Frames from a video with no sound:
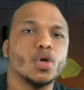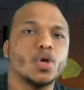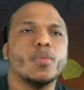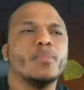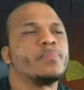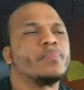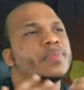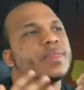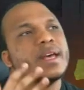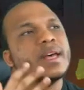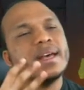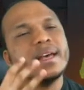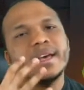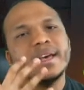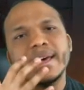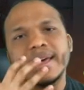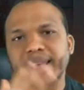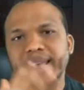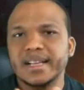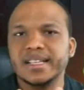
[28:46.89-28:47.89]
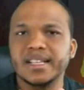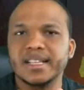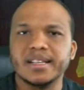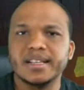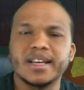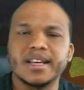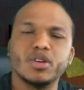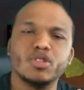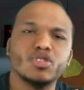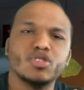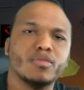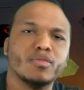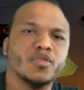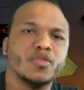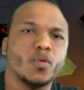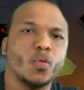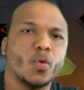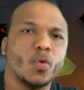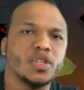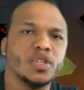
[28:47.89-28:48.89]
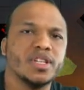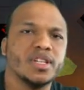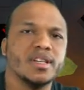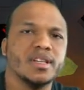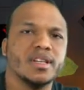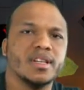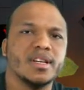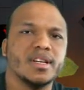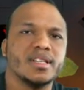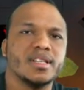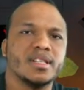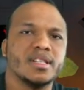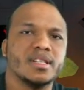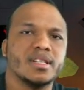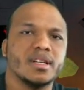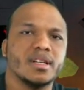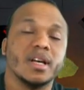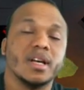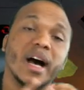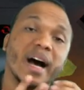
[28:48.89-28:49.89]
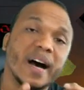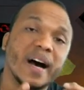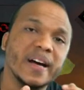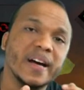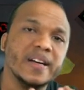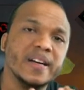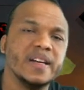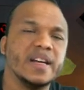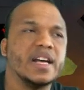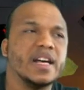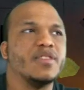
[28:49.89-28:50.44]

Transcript: So that's it. Thank you so much for watching this guide.